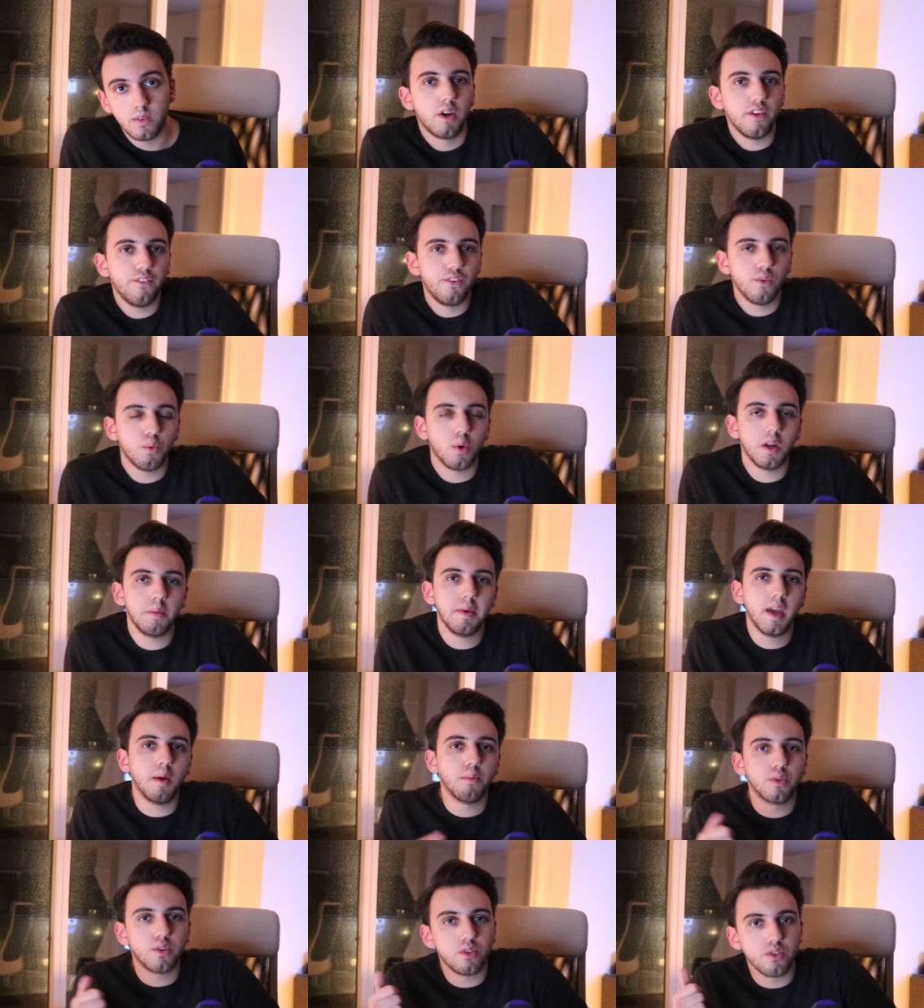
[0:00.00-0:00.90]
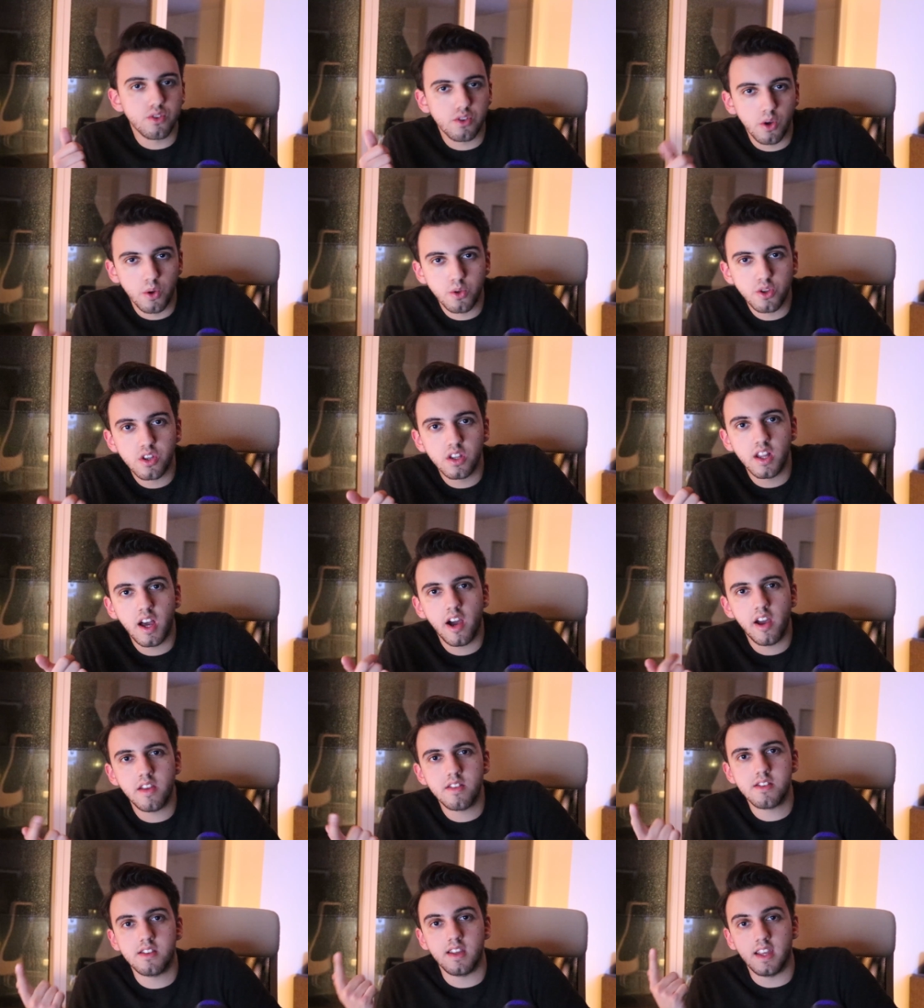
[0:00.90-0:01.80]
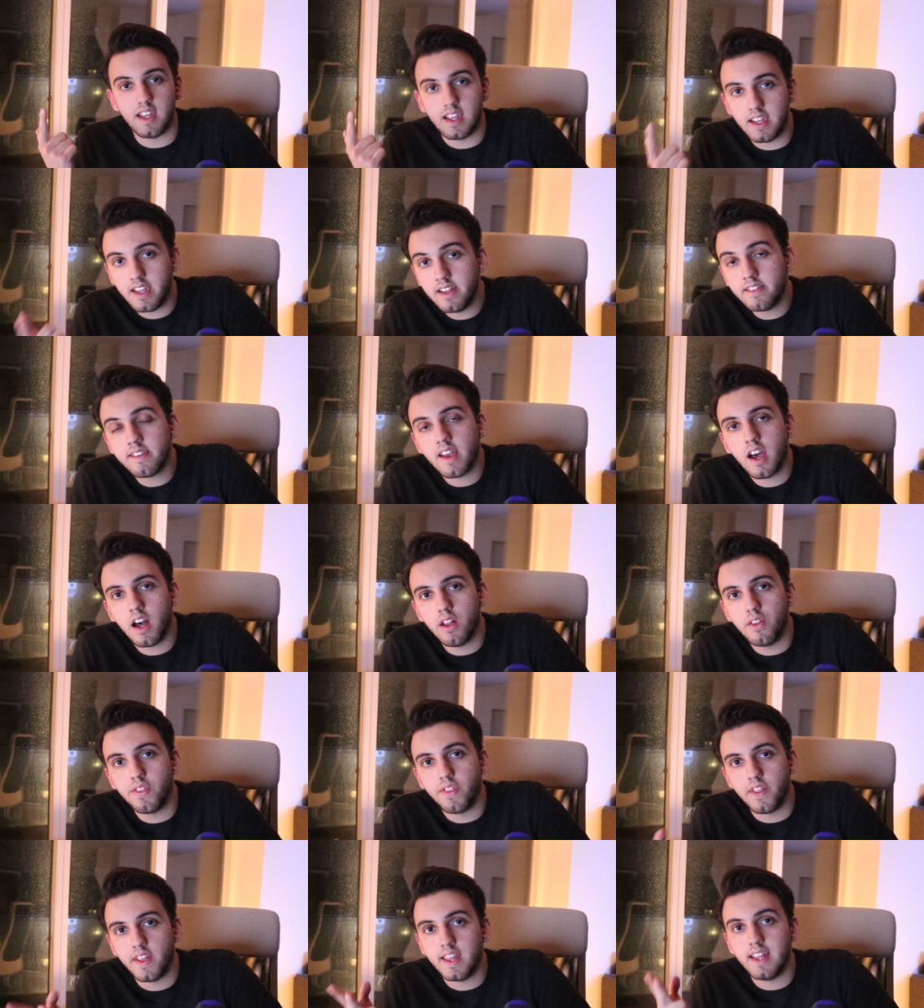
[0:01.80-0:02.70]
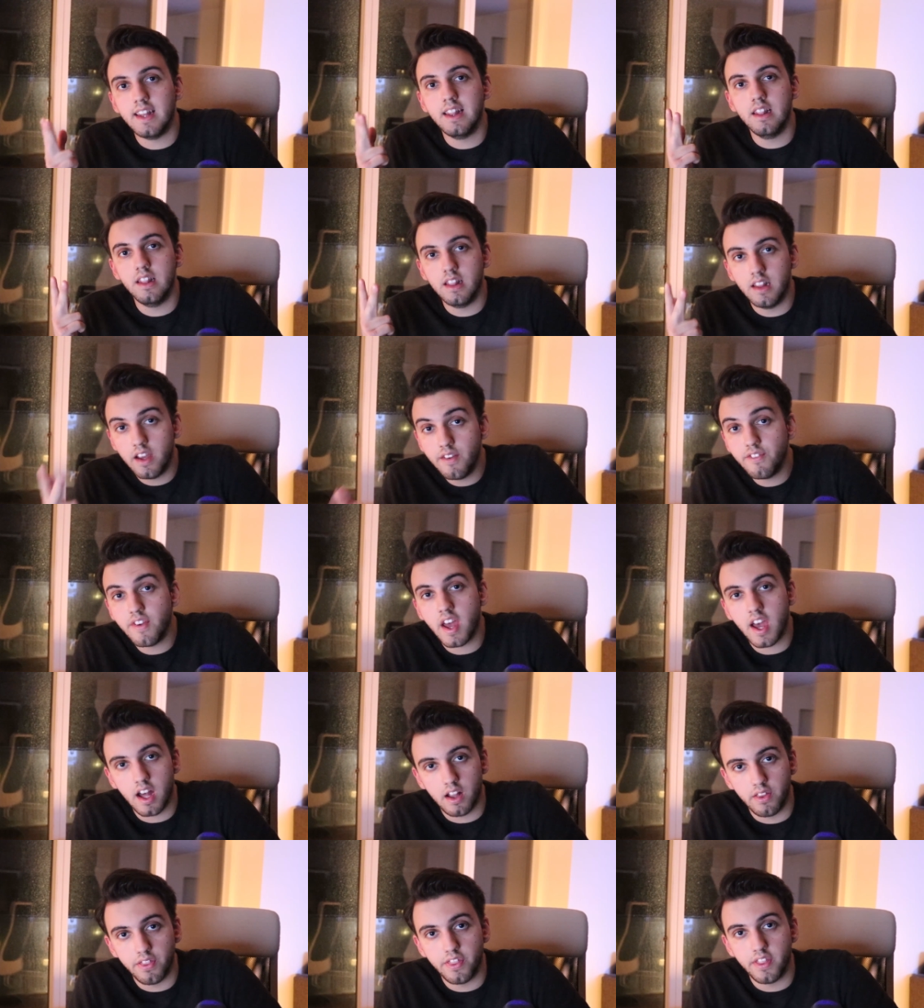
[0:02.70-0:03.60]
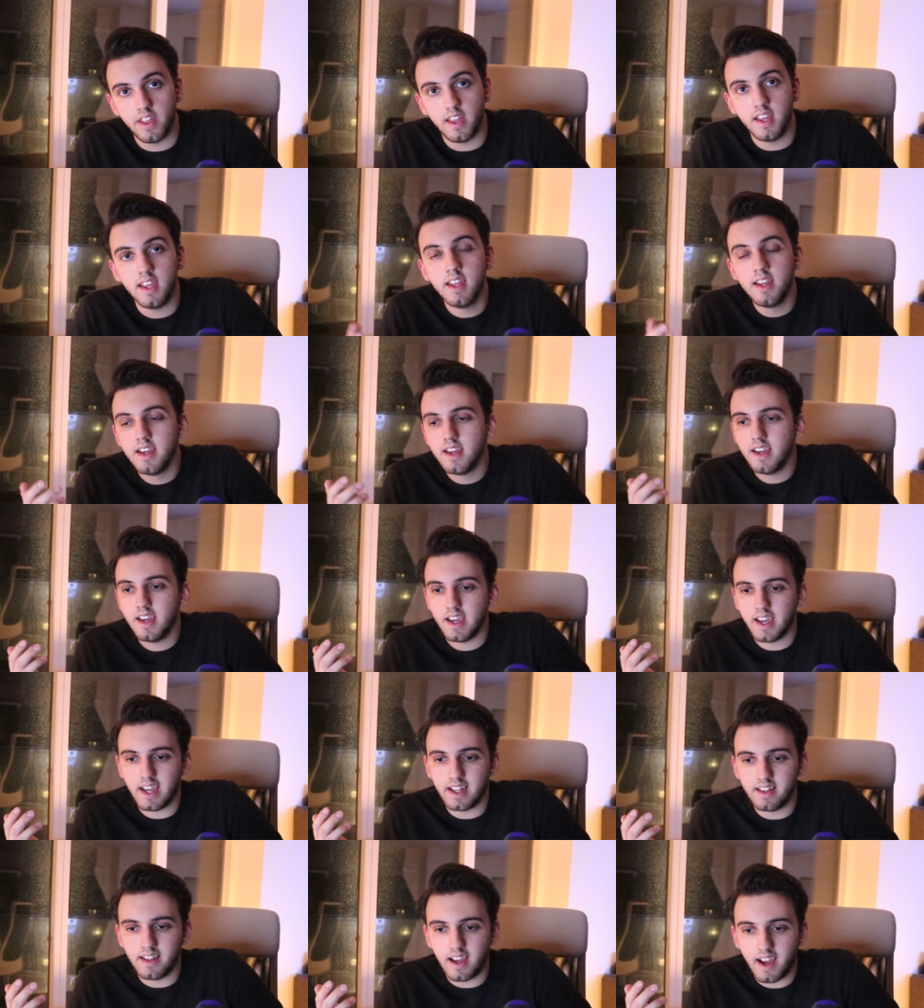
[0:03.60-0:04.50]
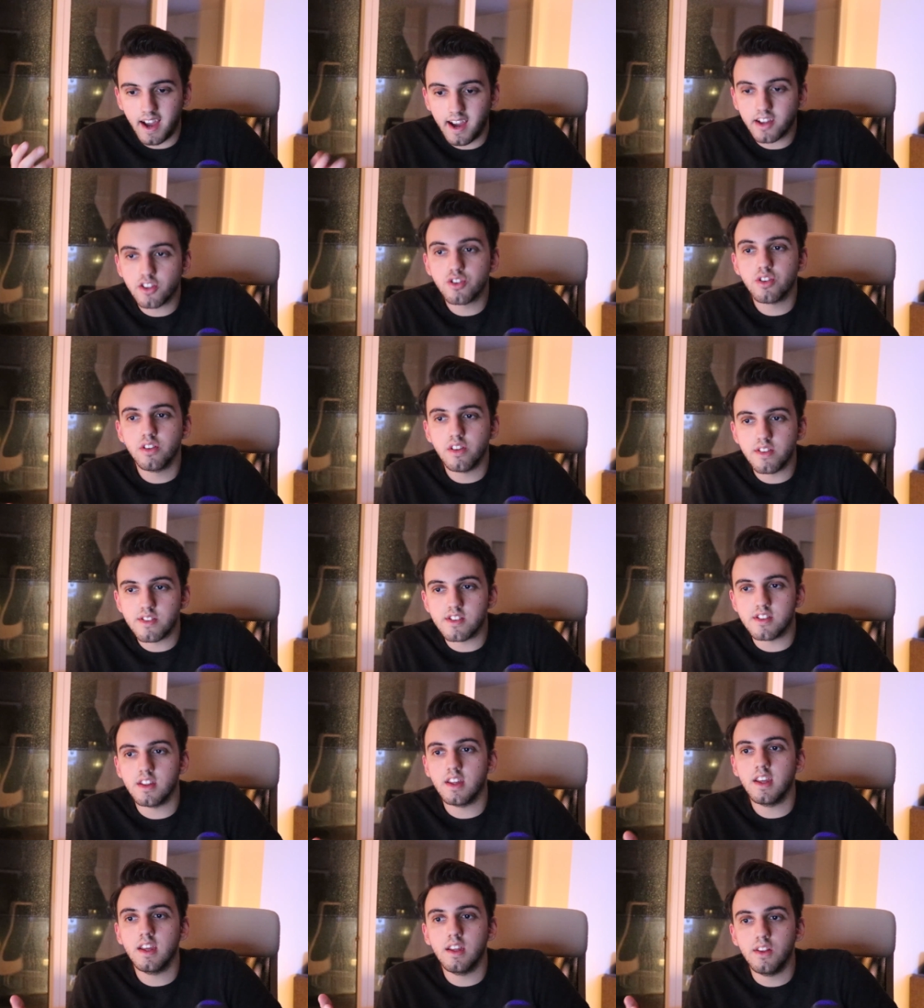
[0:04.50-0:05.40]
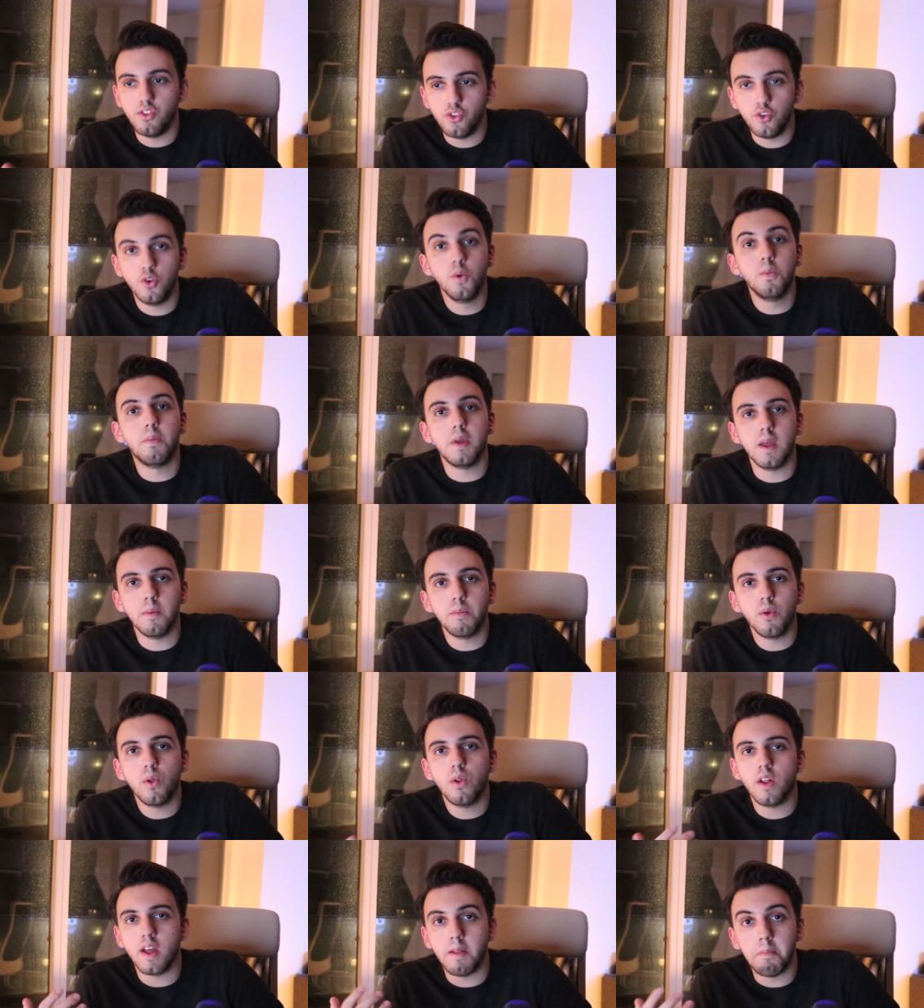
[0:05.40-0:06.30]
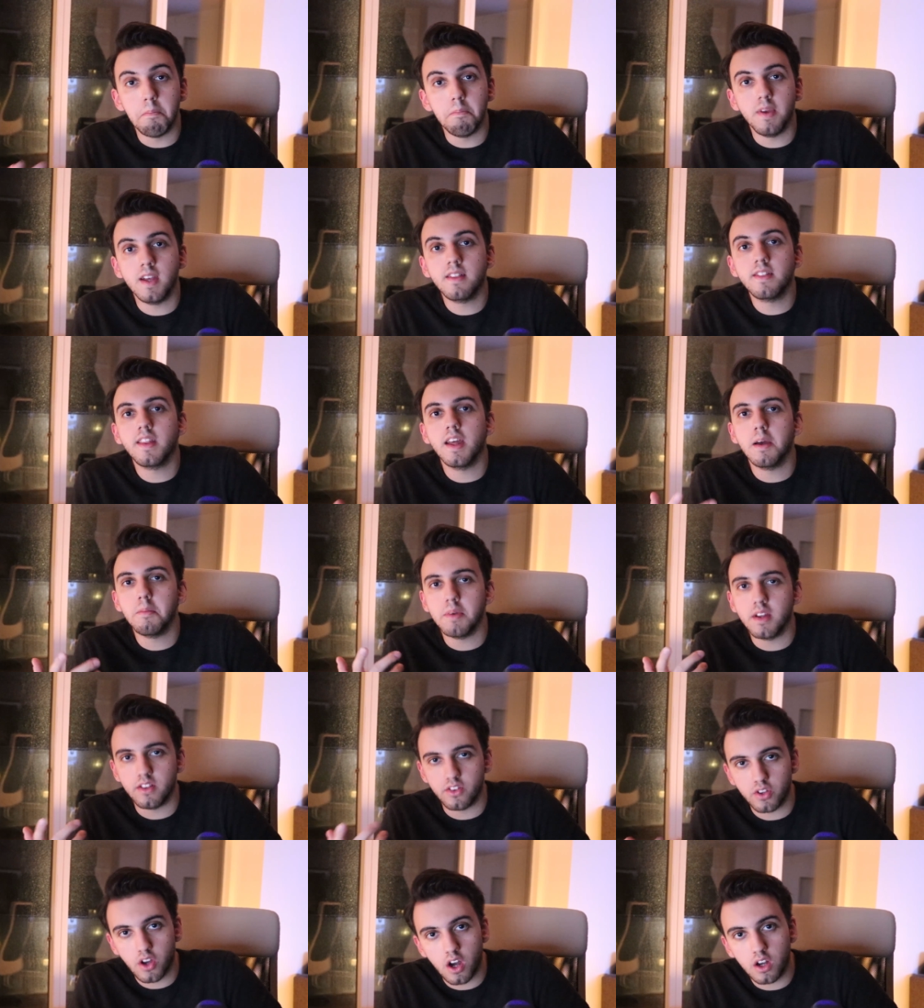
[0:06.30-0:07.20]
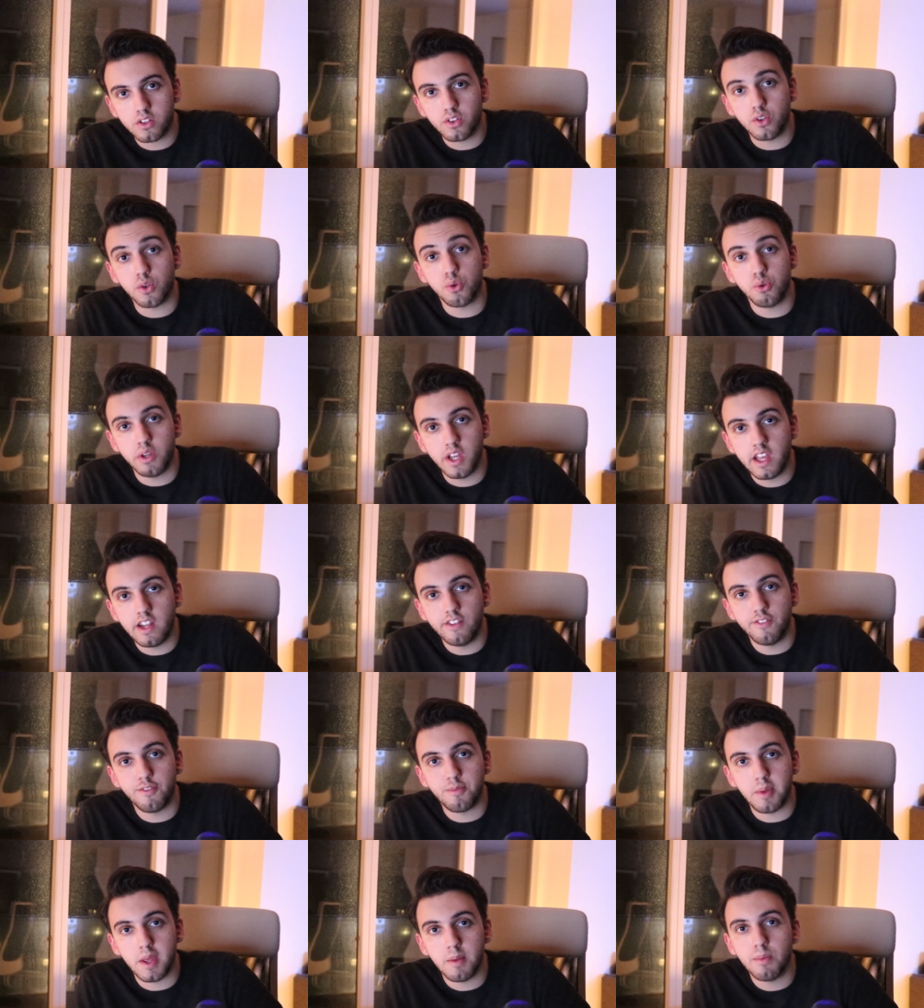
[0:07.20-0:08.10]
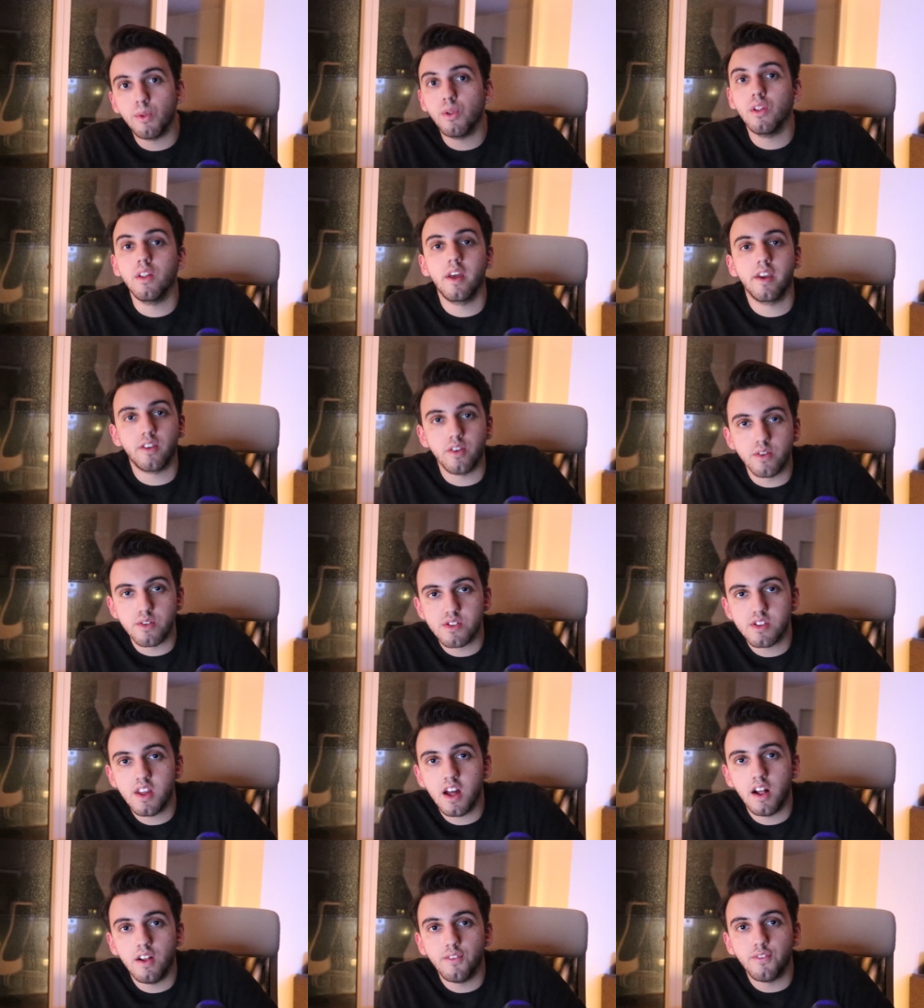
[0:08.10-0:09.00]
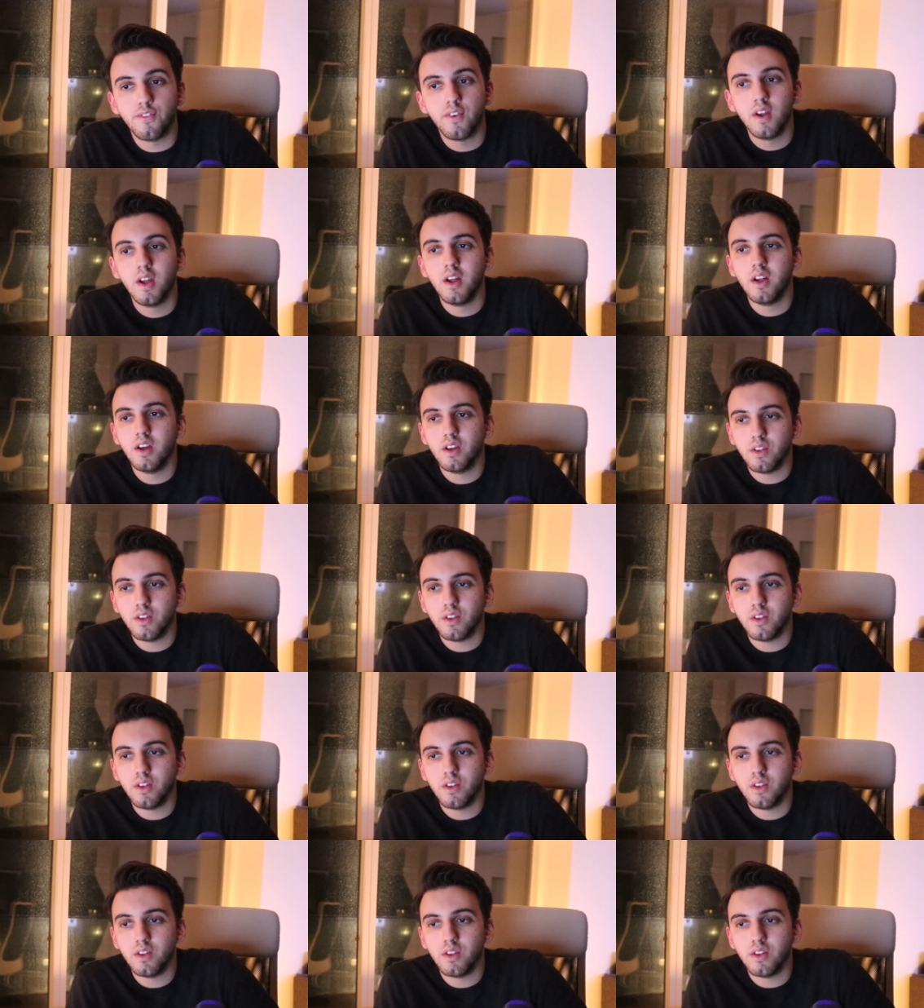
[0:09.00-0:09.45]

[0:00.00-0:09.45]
But if you want to be able to socialize, eat healthy, live healthy, and actually see new people and meet them and talk to creative people like yourself,